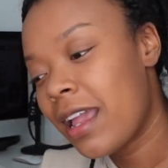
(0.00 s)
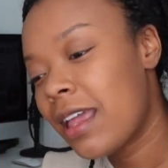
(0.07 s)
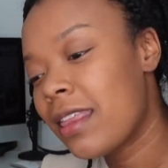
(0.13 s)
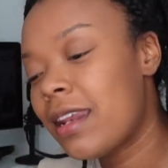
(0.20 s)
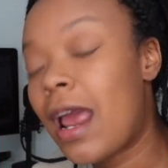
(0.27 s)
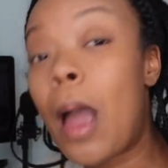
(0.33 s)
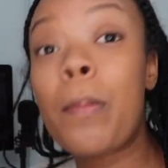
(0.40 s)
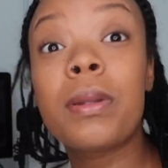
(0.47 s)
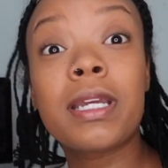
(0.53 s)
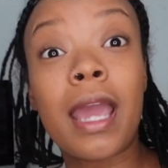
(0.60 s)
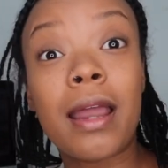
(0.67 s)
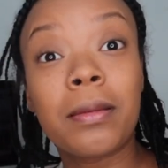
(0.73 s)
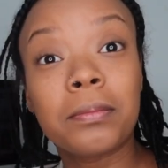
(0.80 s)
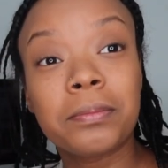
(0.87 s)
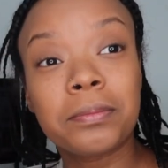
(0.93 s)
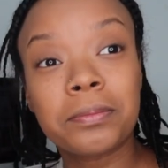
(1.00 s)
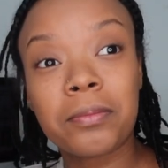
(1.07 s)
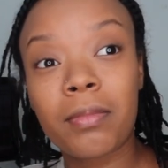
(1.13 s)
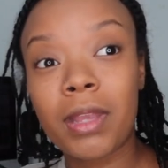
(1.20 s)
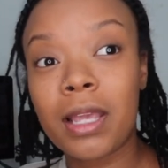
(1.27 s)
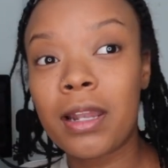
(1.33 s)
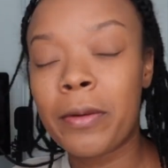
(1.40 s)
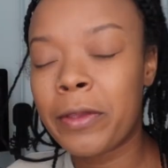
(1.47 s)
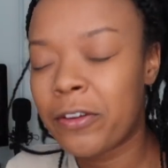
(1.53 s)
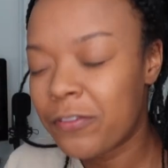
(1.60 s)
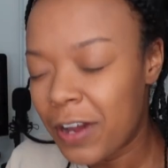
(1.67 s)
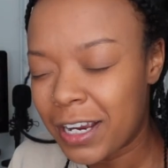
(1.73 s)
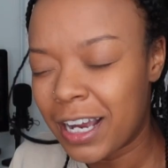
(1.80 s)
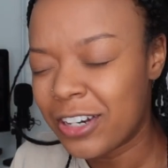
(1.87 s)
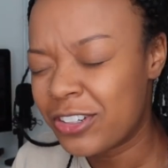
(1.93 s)
And then it happened again. And I'm like,
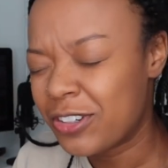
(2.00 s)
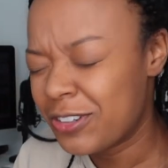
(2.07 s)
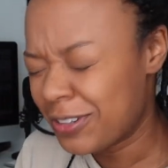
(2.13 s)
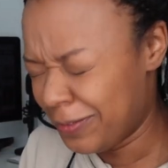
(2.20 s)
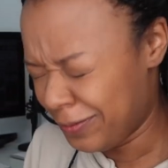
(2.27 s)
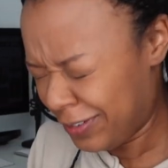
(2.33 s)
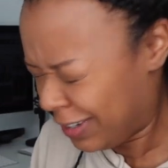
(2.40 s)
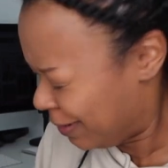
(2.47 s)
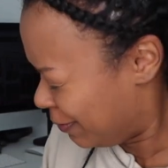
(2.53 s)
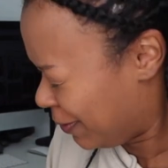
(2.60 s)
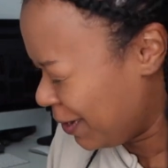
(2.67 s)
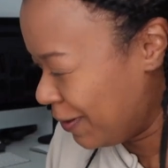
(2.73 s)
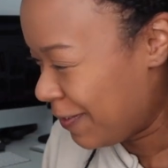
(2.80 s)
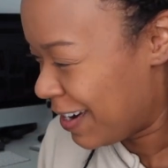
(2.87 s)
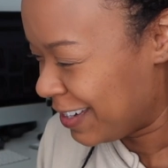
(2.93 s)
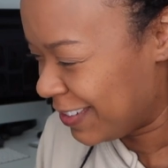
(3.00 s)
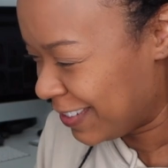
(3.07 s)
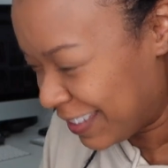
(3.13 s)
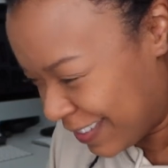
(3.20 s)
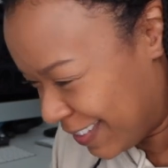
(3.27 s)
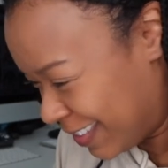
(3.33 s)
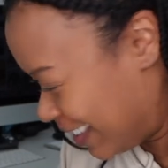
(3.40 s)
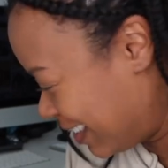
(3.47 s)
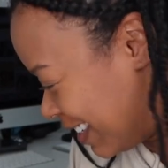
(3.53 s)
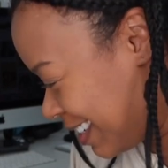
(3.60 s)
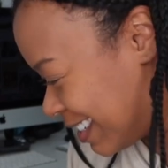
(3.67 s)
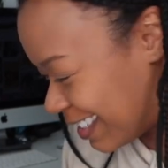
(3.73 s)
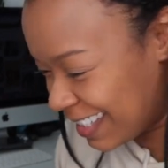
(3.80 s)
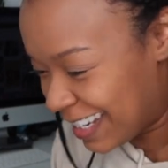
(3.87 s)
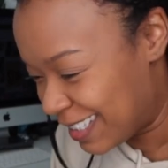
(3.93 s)
fuck, Ashley, you're so fucking weird. Why did you
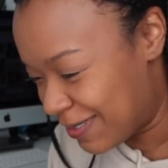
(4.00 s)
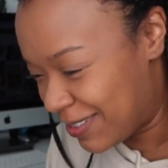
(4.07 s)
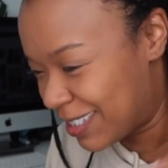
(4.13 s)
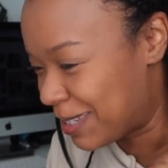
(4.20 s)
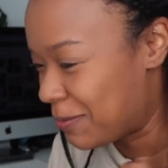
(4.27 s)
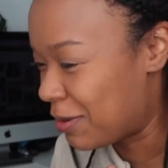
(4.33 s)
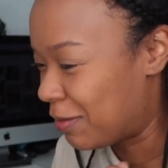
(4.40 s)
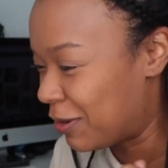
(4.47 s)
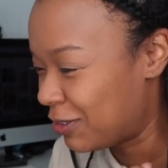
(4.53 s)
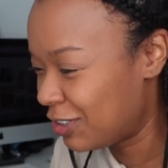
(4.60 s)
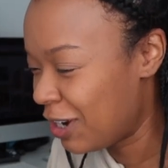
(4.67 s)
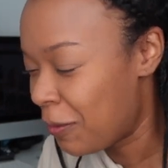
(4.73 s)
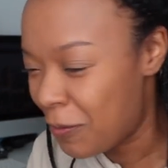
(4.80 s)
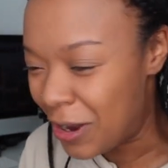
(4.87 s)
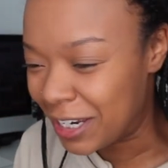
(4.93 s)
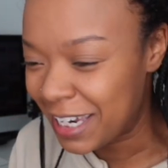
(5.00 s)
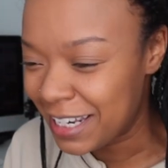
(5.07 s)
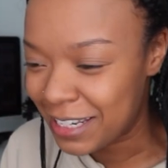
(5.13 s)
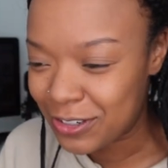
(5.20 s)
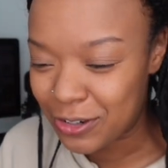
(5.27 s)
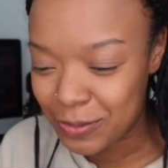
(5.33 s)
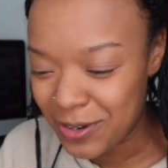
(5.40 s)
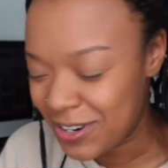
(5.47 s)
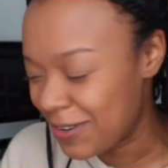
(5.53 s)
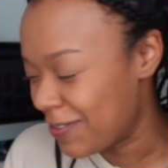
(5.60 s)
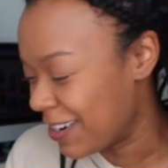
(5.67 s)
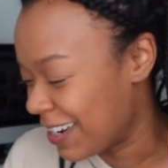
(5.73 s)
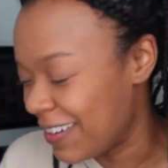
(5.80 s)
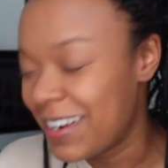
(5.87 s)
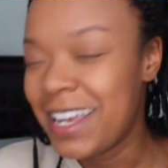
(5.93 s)
just next time just keep your mouth shut, walk in, get your burger,
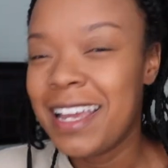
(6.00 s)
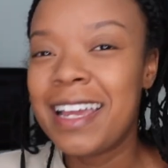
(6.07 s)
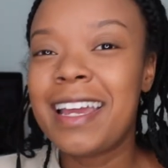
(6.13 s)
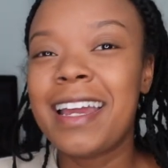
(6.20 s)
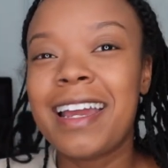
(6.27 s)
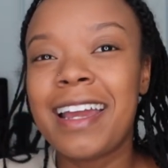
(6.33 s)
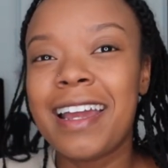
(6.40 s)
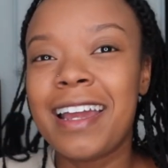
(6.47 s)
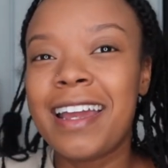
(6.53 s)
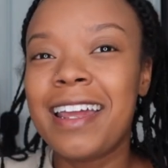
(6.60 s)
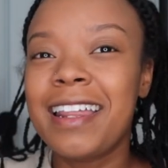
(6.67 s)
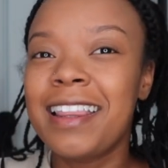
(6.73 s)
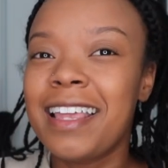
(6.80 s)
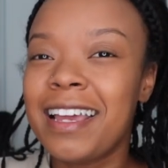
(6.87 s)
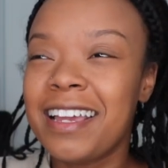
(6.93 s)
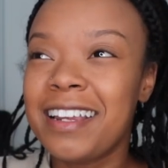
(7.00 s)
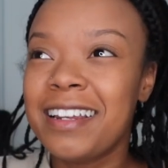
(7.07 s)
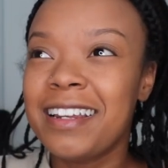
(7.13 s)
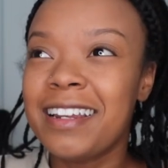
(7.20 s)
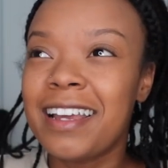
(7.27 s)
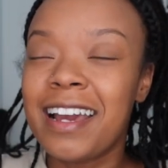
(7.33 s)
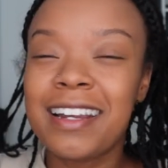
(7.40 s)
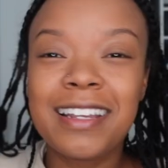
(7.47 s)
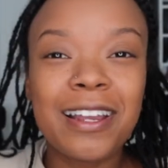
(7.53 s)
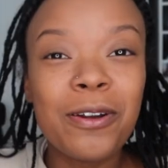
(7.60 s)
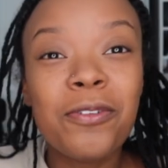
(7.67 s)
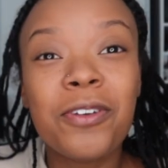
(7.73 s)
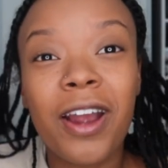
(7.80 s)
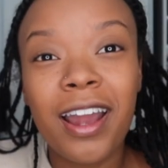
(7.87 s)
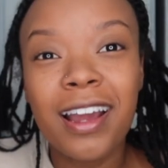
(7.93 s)
walk out. And then I'd get
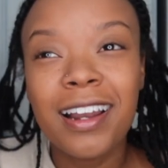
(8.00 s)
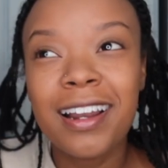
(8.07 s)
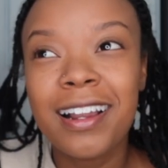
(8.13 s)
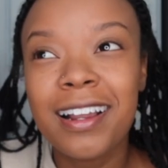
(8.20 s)
over it.